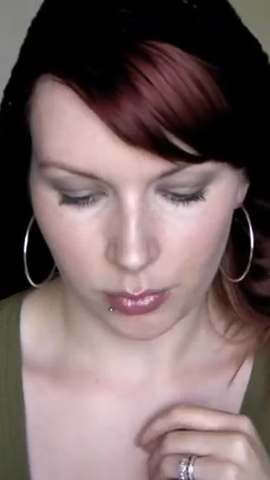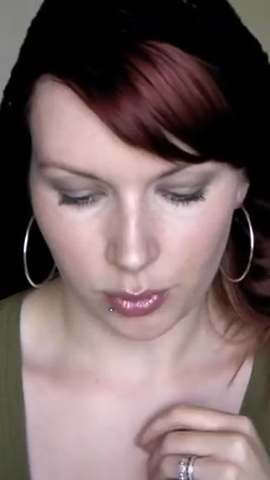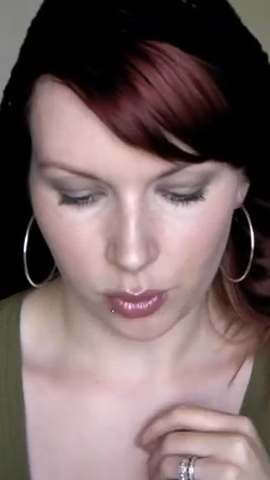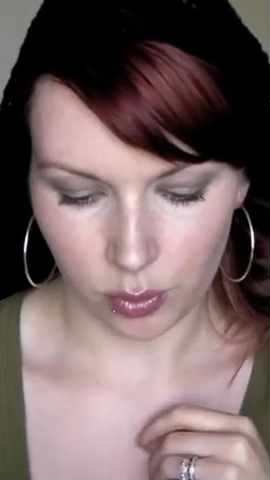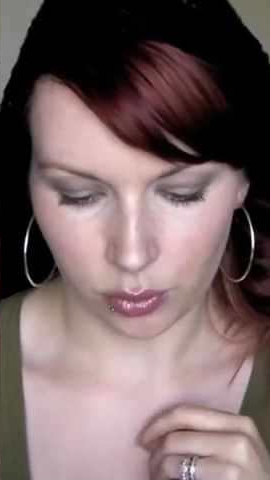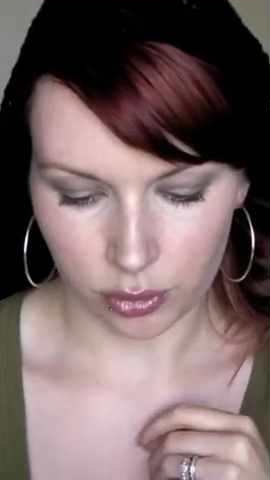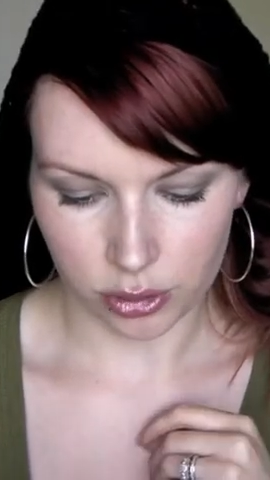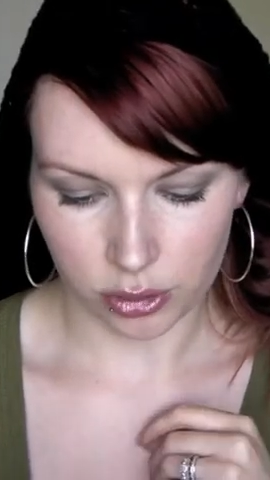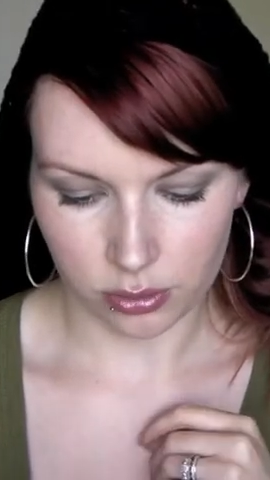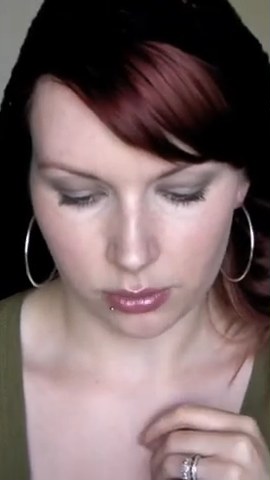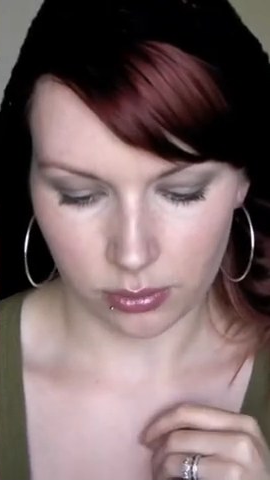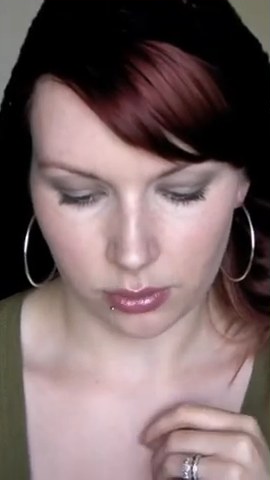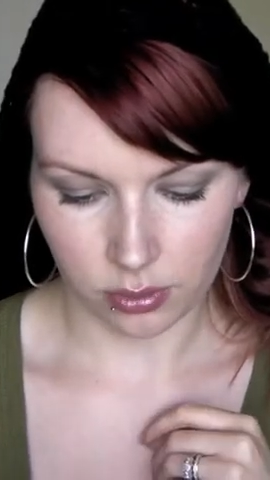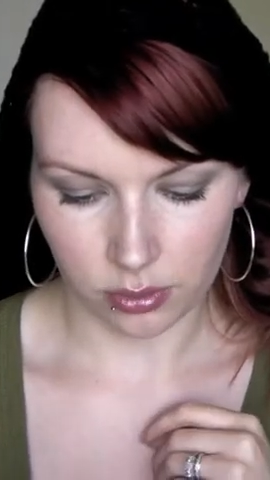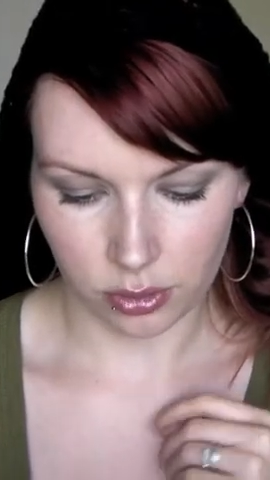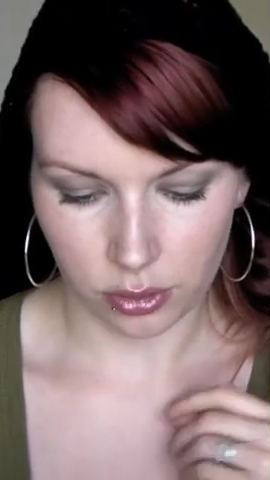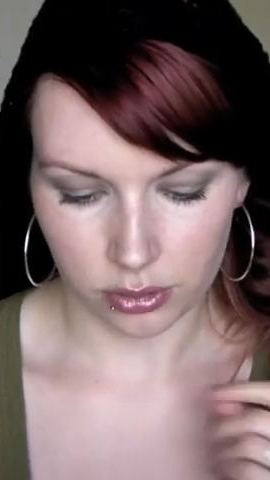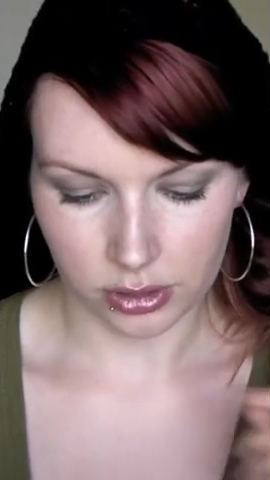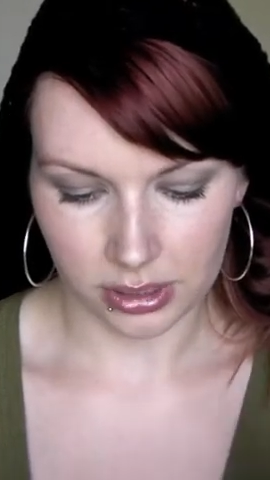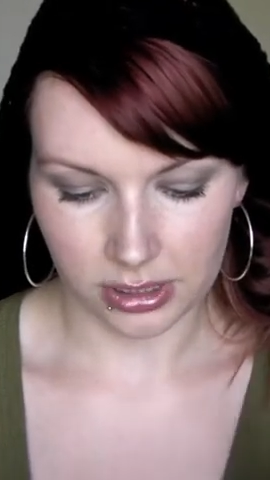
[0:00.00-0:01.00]
your
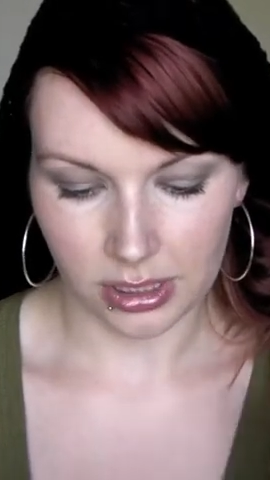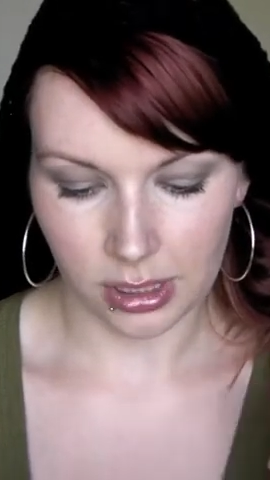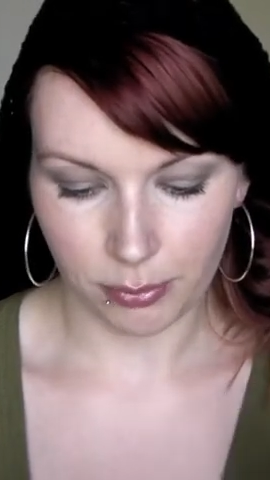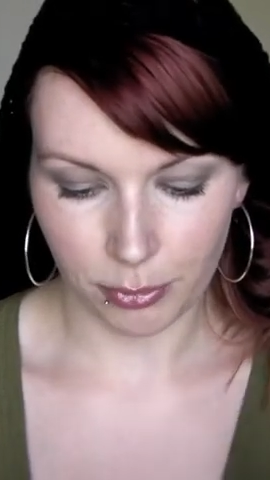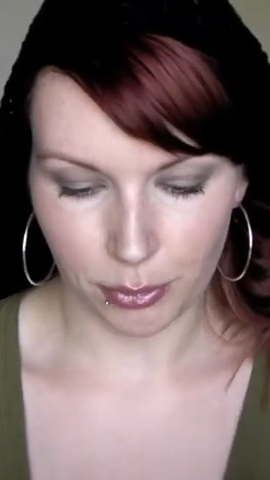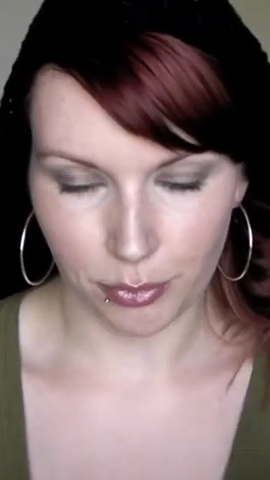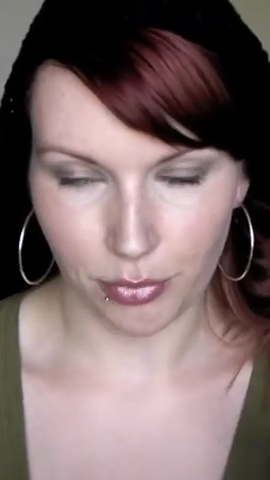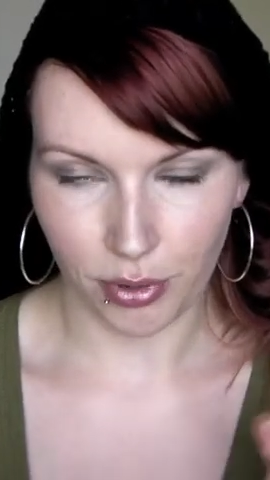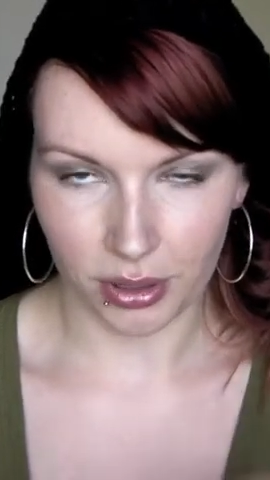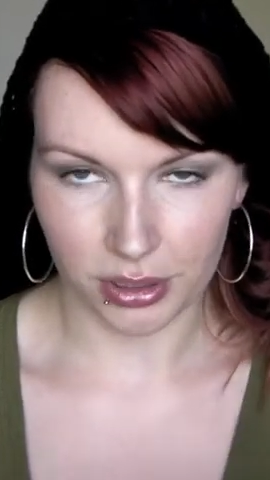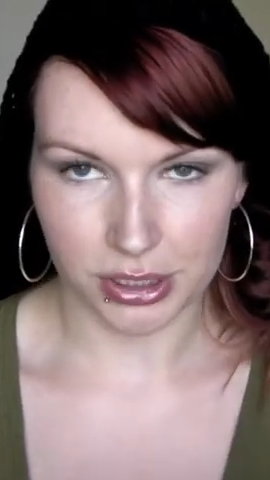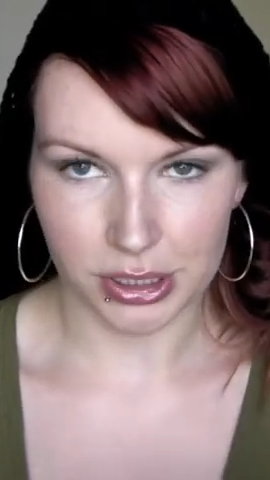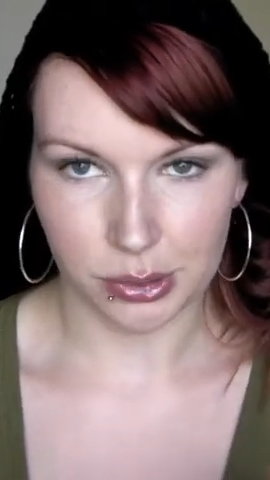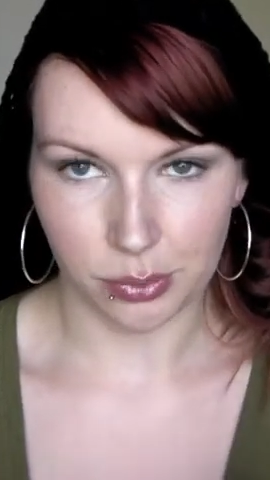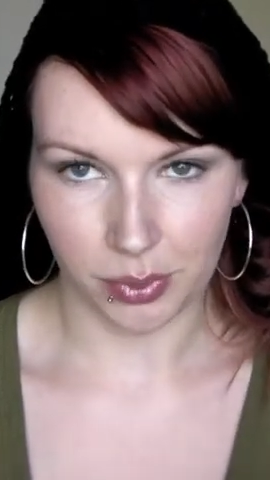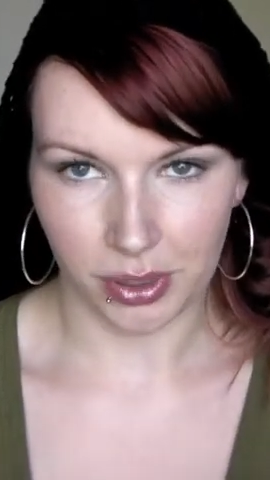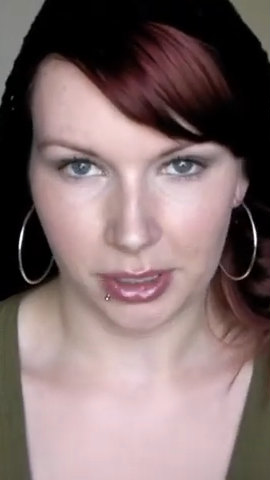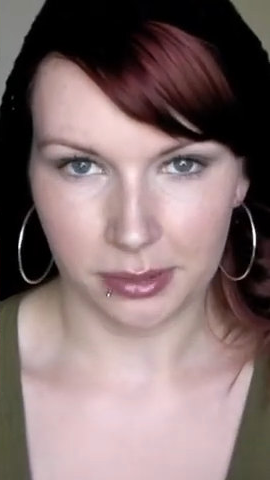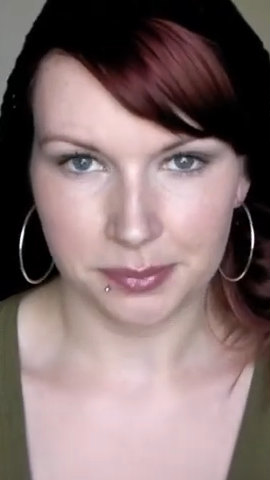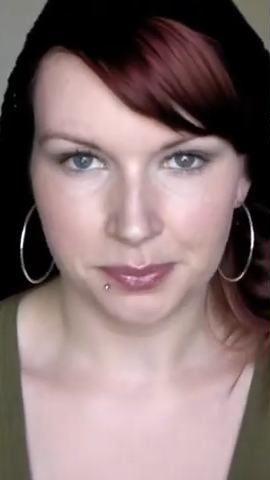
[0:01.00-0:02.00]
to keep your breath
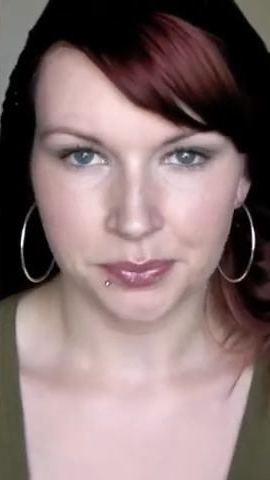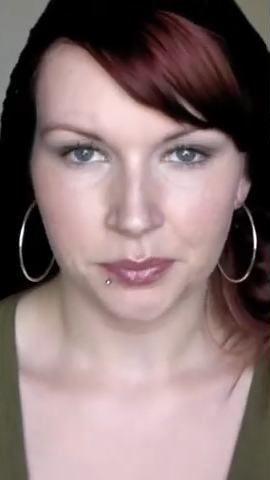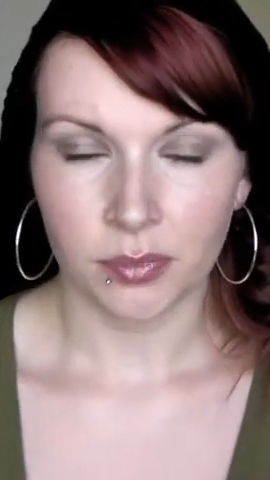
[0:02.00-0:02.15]
sweet.